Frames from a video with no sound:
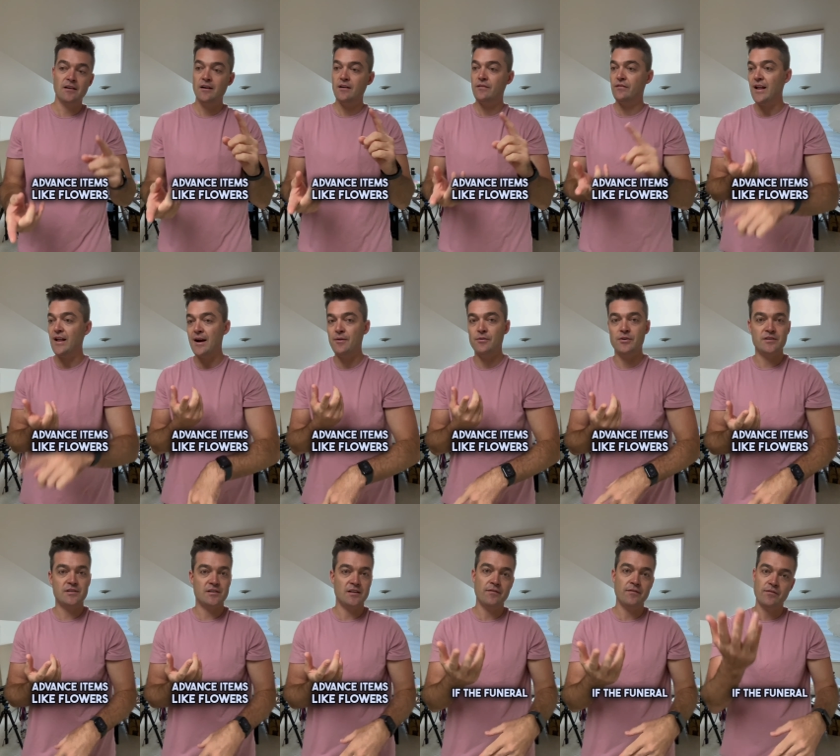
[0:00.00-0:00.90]

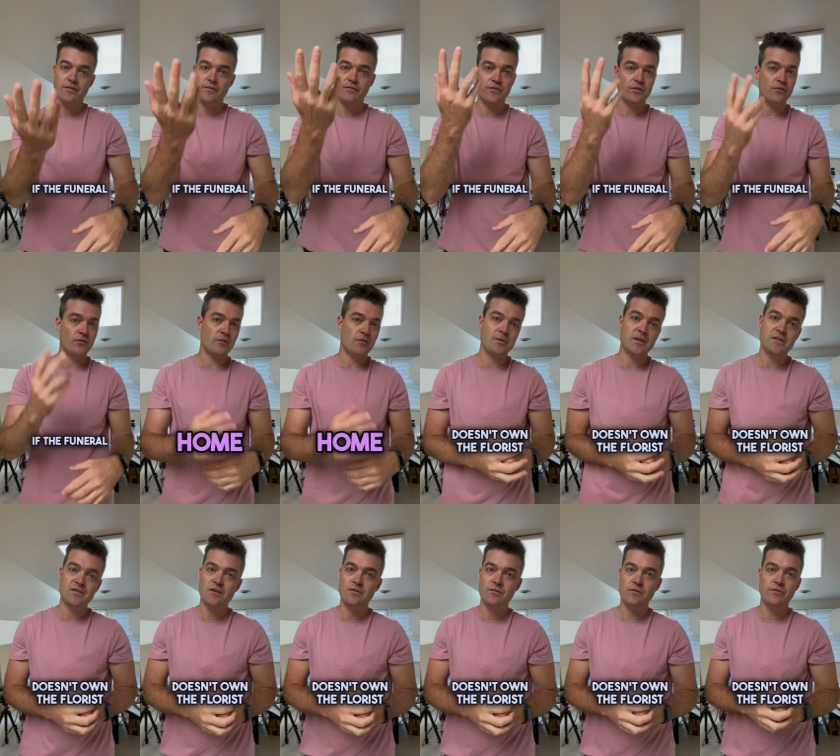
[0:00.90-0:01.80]
flowers if the funeral home
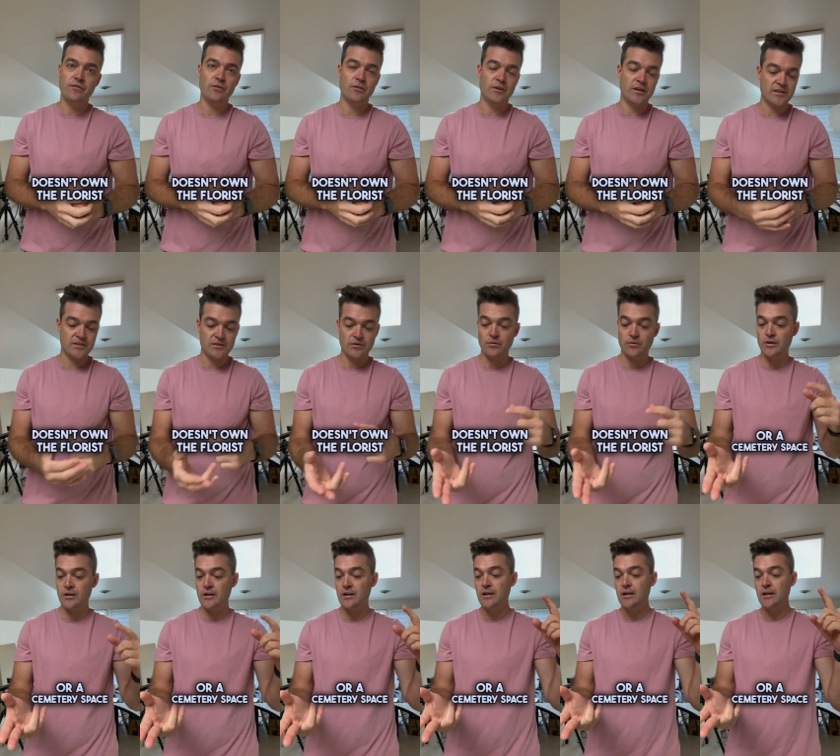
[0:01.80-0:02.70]
doesn't own the florist,
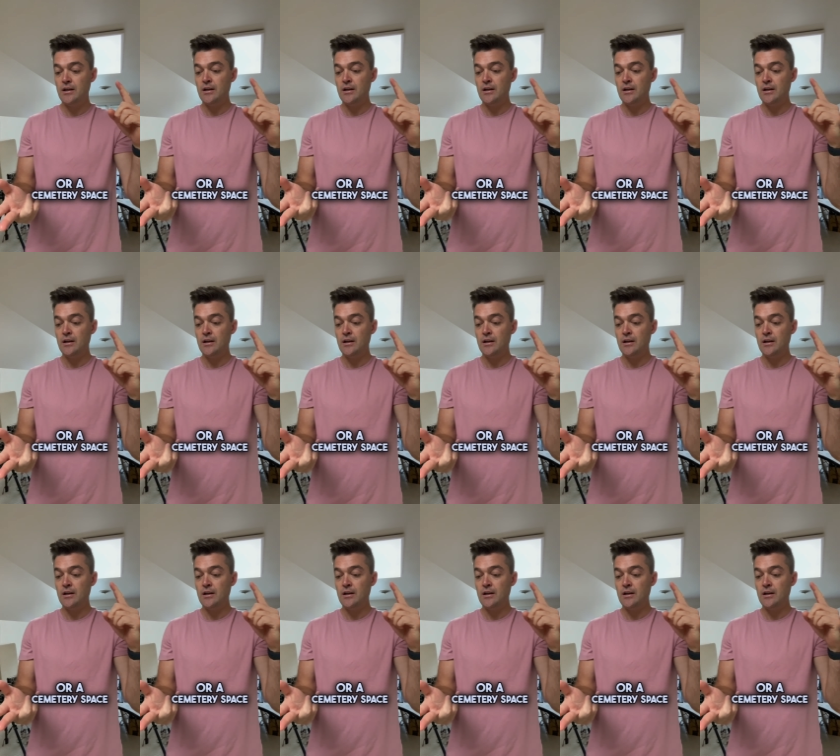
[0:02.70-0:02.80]
or